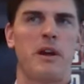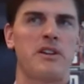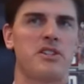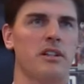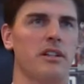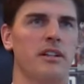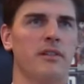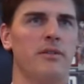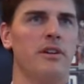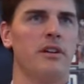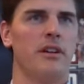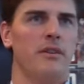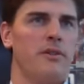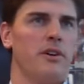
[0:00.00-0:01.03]
especially
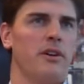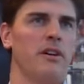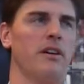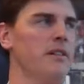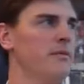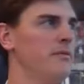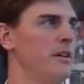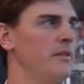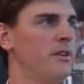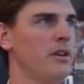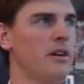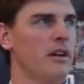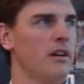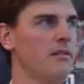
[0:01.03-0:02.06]
if you're a if
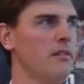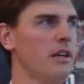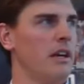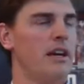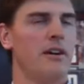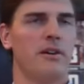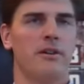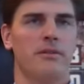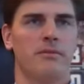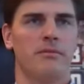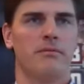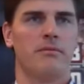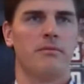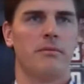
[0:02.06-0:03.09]
you're a later
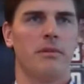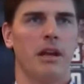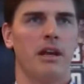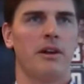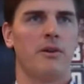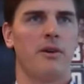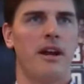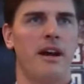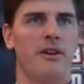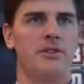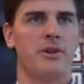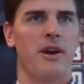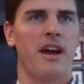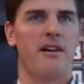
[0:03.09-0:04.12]
later
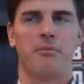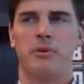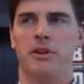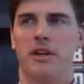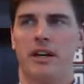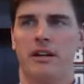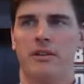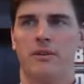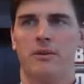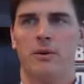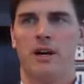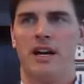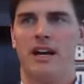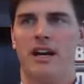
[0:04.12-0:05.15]
round draft pick,
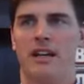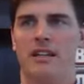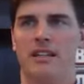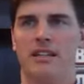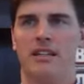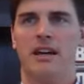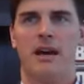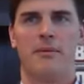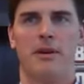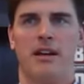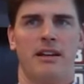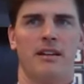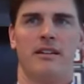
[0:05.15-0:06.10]
why in the I mean.